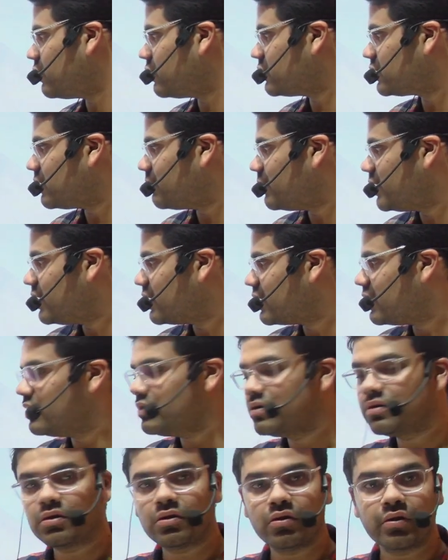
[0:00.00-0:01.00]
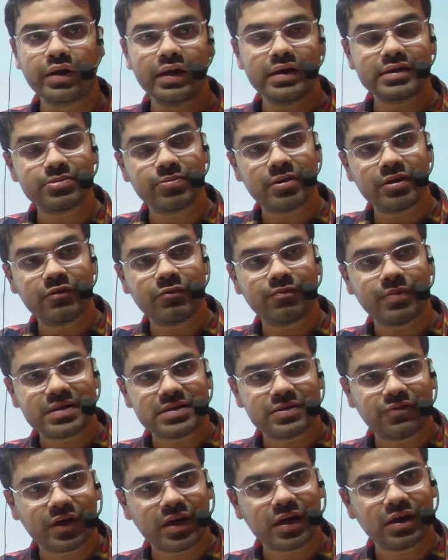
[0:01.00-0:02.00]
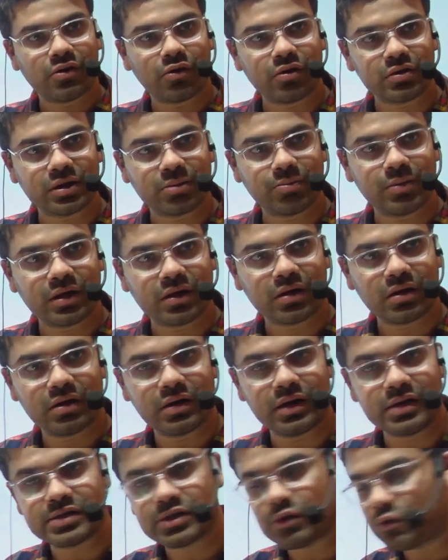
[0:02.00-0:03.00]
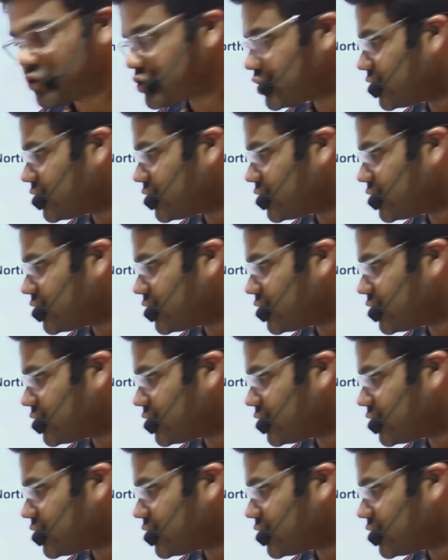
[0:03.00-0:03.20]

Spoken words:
America. Okay, it's between Pacific and North America. It's a oceanic